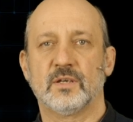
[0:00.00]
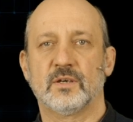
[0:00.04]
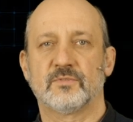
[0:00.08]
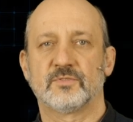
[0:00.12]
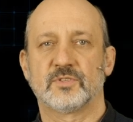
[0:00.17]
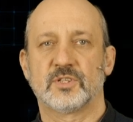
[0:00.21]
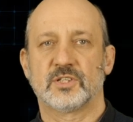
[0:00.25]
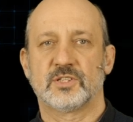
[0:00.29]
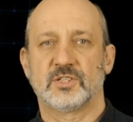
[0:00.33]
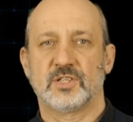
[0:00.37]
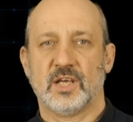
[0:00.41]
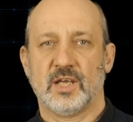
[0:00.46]
of
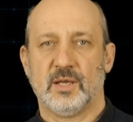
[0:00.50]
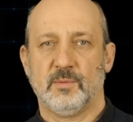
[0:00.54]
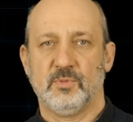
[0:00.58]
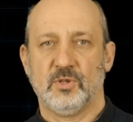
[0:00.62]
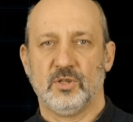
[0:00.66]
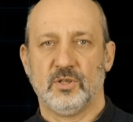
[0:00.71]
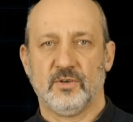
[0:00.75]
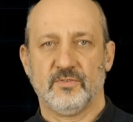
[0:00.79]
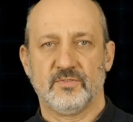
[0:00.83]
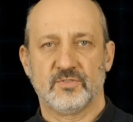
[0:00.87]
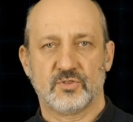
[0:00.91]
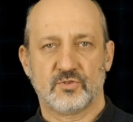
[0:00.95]
the
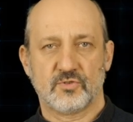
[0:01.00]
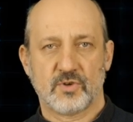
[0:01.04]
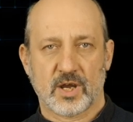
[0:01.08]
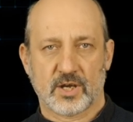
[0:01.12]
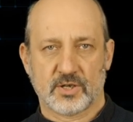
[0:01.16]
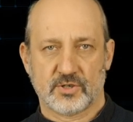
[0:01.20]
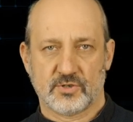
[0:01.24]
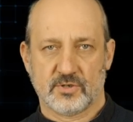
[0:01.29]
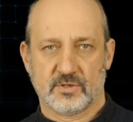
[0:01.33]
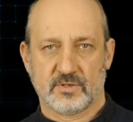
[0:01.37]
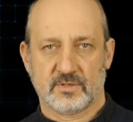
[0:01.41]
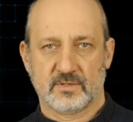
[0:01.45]
table of
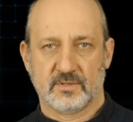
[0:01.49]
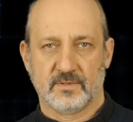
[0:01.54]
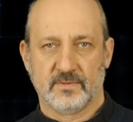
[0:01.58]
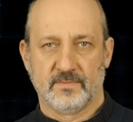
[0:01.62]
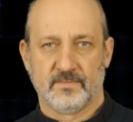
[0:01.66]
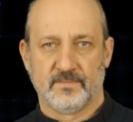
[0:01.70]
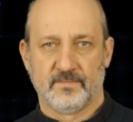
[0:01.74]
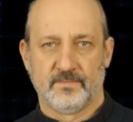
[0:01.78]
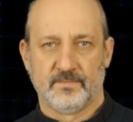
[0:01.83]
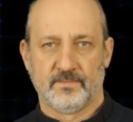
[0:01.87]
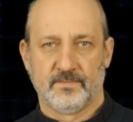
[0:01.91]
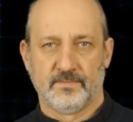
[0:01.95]
structures.
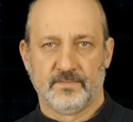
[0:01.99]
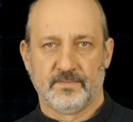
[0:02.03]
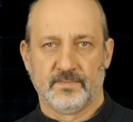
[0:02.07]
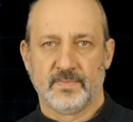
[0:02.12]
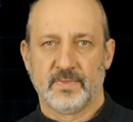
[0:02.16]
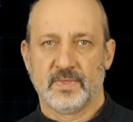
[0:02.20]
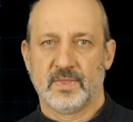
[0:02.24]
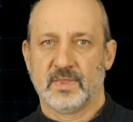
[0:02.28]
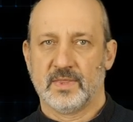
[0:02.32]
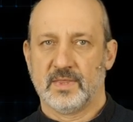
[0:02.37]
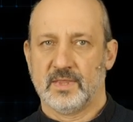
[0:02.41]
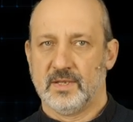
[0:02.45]

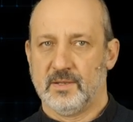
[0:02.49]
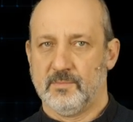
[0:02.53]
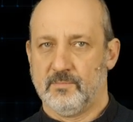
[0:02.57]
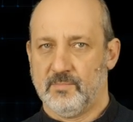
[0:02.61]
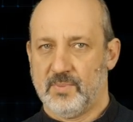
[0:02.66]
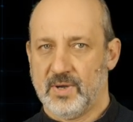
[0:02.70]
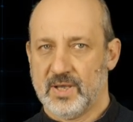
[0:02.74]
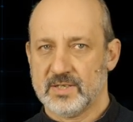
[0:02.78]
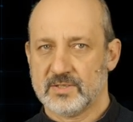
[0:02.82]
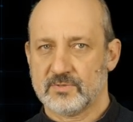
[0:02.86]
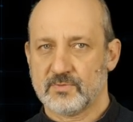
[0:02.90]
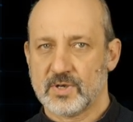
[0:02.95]
The
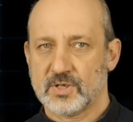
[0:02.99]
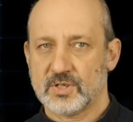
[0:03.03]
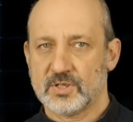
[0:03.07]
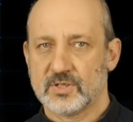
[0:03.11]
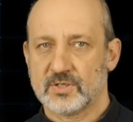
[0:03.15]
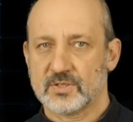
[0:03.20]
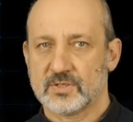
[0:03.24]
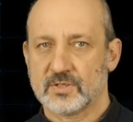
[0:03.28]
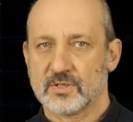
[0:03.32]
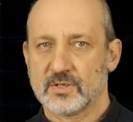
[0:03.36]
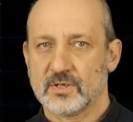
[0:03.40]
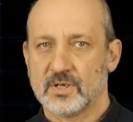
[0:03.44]
base
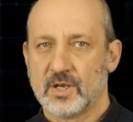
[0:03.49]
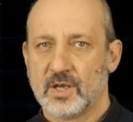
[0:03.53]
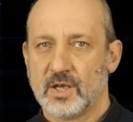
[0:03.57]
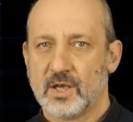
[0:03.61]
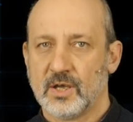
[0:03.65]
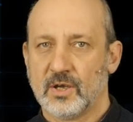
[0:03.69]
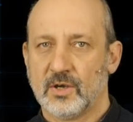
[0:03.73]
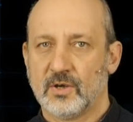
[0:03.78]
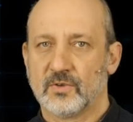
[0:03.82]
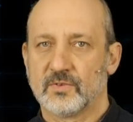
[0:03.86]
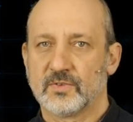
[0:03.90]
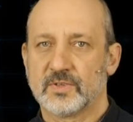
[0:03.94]
register
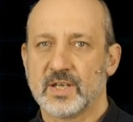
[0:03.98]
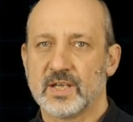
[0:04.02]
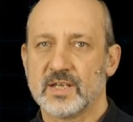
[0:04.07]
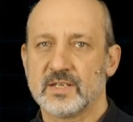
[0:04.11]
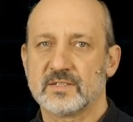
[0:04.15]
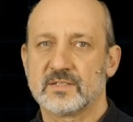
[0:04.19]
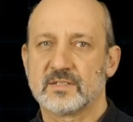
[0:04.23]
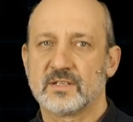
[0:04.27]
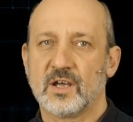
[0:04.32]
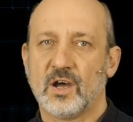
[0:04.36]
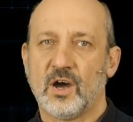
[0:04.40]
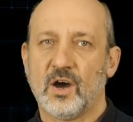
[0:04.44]

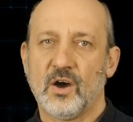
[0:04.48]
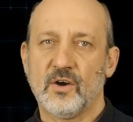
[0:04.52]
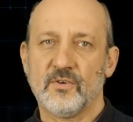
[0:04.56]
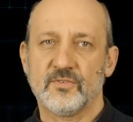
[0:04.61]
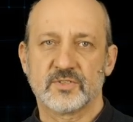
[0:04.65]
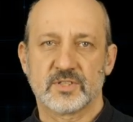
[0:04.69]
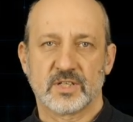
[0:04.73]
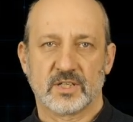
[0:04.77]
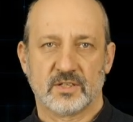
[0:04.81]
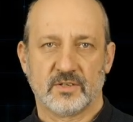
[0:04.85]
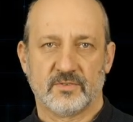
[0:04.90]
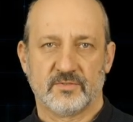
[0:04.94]
contains the
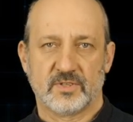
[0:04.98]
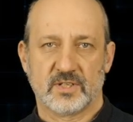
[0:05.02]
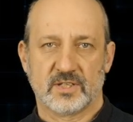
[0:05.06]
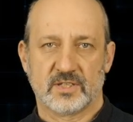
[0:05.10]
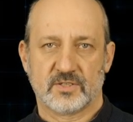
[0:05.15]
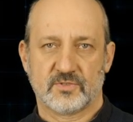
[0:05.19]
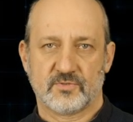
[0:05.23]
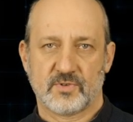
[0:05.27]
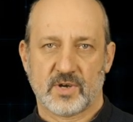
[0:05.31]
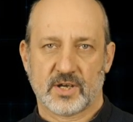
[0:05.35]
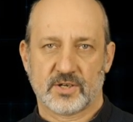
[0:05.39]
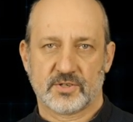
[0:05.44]
offset of the
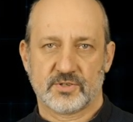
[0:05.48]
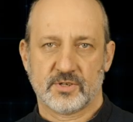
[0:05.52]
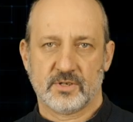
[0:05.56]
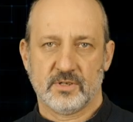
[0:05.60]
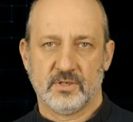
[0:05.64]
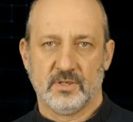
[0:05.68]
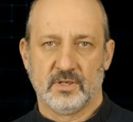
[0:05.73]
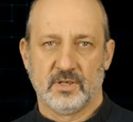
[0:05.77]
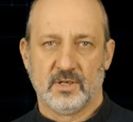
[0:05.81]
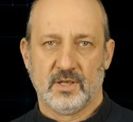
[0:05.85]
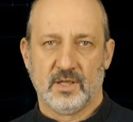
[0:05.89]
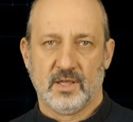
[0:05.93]

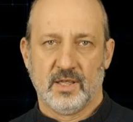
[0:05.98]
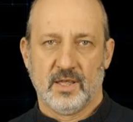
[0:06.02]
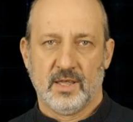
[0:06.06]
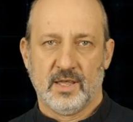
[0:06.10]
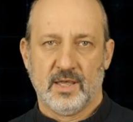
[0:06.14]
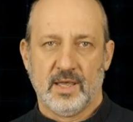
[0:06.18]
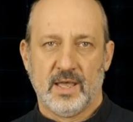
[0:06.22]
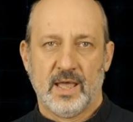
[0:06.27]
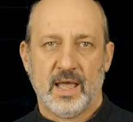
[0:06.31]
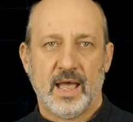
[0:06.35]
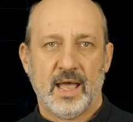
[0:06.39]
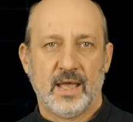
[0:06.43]
structure,
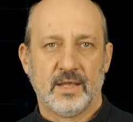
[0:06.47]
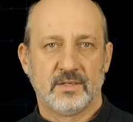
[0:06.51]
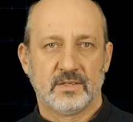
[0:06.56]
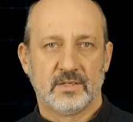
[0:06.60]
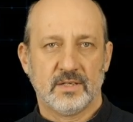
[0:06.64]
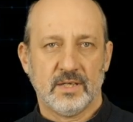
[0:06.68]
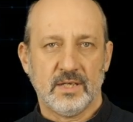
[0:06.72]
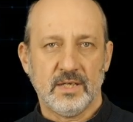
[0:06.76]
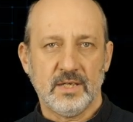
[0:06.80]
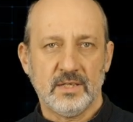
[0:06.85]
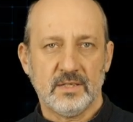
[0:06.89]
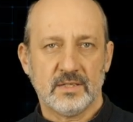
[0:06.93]
and
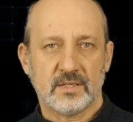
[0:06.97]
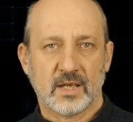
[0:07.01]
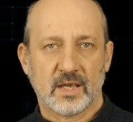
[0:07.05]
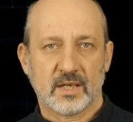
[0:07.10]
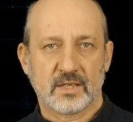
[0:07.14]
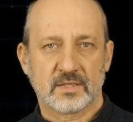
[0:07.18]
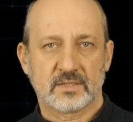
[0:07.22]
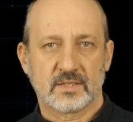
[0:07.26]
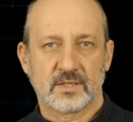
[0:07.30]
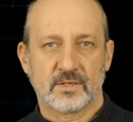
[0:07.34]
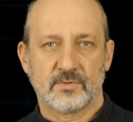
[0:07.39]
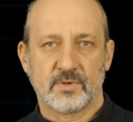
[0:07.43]
the
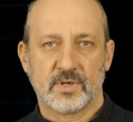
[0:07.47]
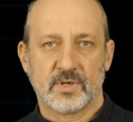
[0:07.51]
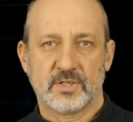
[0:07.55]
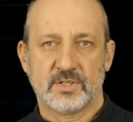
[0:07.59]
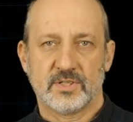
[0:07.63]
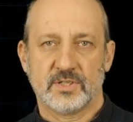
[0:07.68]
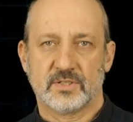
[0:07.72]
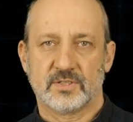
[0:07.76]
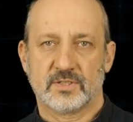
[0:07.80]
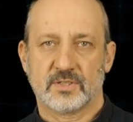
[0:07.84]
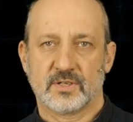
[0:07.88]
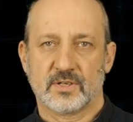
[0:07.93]
index
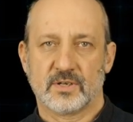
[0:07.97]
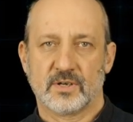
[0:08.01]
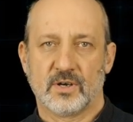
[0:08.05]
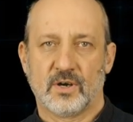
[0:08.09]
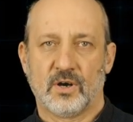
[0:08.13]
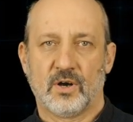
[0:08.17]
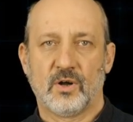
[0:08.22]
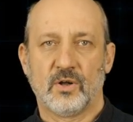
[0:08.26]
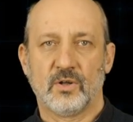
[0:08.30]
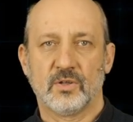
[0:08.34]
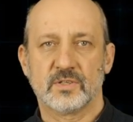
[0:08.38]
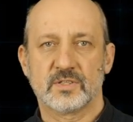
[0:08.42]
register
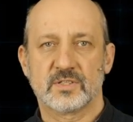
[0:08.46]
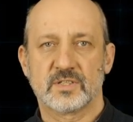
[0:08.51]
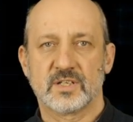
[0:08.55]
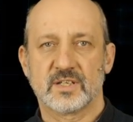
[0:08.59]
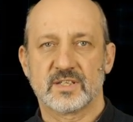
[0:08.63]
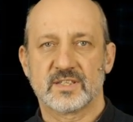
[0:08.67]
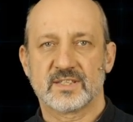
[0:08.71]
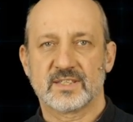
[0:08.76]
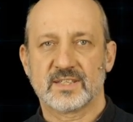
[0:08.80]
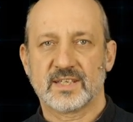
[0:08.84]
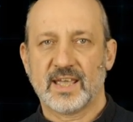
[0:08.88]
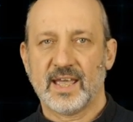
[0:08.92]
holds the
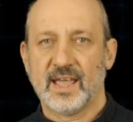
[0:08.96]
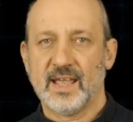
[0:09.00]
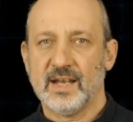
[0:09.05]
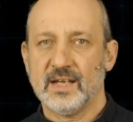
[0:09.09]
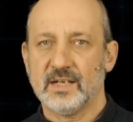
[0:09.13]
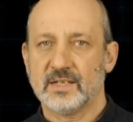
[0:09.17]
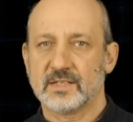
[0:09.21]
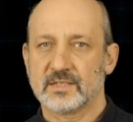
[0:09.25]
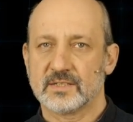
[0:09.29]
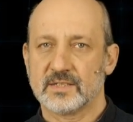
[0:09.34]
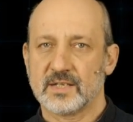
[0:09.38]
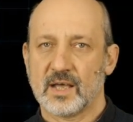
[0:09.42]

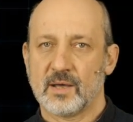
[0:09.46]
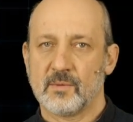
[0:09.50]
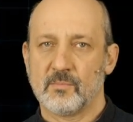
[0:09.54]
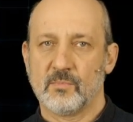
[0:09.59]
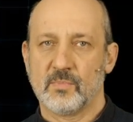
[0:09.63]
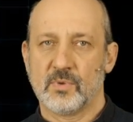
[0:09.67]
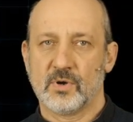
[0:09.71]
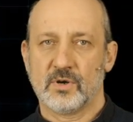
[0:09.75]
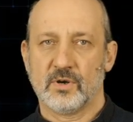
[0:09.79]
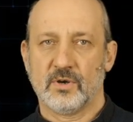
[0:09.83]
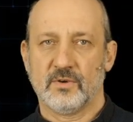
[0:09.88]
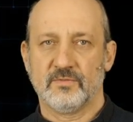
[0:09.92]
scaled
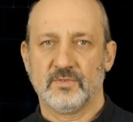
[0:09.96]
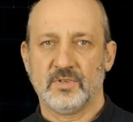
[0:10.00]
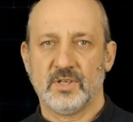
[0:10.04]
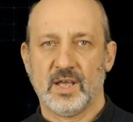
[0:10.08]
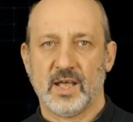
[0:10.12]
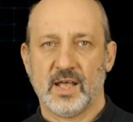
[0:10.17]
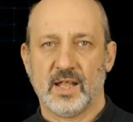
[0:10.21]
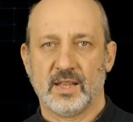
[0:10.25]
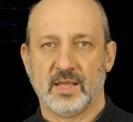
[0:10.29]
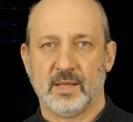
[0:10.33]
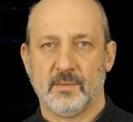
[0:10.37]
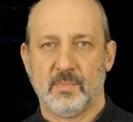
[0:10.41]
number of the
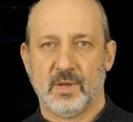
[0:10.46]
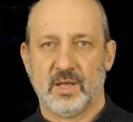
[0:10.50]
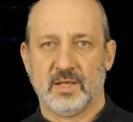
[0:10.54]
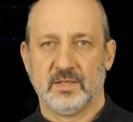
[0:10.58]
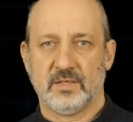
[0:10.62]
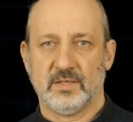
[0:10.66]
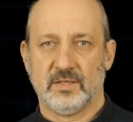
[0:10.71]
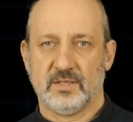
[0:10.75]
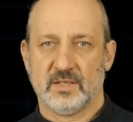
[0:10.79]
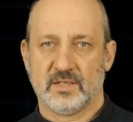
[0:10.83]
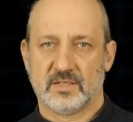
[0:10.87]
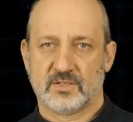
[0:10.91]
element
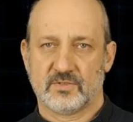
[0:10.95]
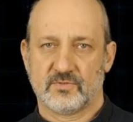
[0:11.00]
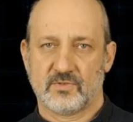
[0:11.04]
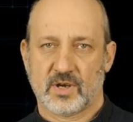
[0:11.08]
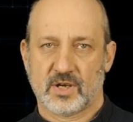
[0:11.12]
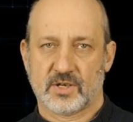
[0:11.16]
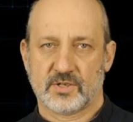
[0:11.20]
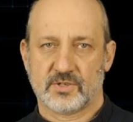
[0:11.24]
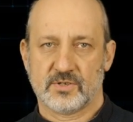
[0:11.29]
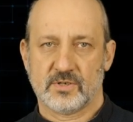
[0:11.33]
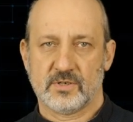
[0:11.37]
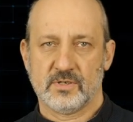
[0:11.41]
in a
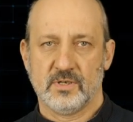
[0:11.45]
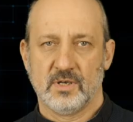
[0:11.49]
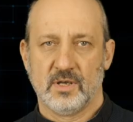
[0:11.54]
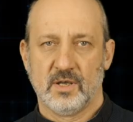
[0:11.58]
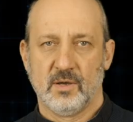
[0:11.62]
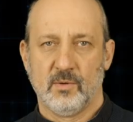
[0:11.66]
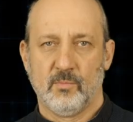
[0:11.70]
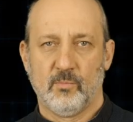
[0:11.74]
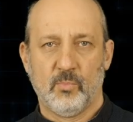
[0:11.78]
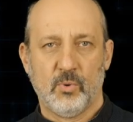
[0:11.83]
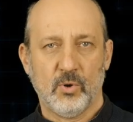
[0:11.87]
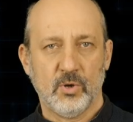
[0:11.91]
structure
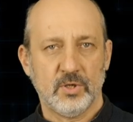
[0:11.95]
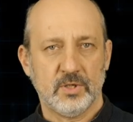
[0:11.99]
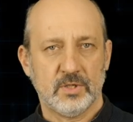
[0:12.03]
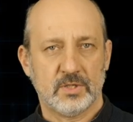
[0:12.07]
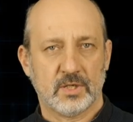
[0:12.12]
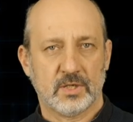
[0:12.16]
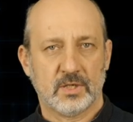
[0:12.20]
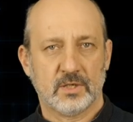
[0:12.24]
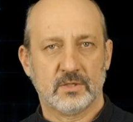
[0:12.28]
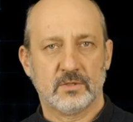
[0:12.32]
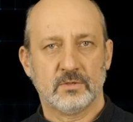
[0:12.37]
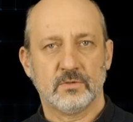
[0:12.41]

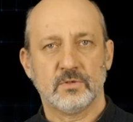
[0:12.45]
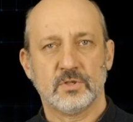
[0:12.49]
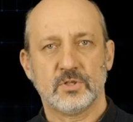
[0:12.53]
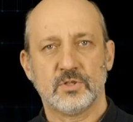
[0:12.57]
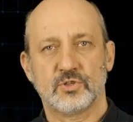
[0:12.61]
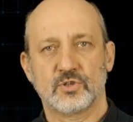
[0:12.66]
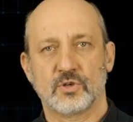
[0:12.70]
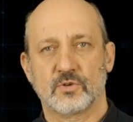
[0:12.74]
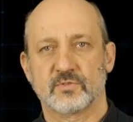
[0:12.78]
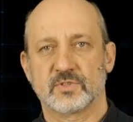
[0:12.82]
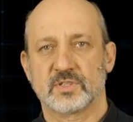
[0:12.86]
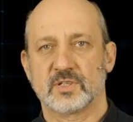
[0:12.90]
pointing to a
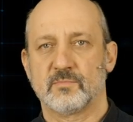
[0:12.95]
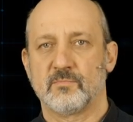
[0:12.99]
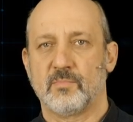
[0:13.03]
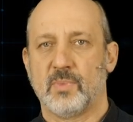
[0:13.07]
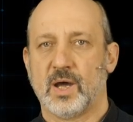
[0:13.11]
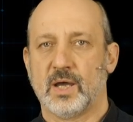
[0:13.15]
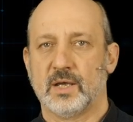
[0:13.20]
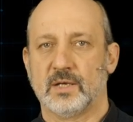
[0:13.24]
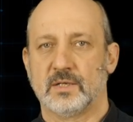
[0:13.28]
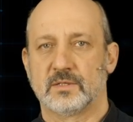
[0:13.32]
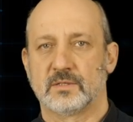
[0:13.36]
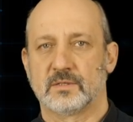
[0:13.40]
chosen
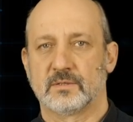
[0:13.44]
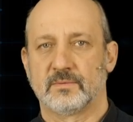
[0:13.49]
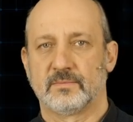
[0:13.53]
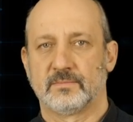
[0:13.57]
byte.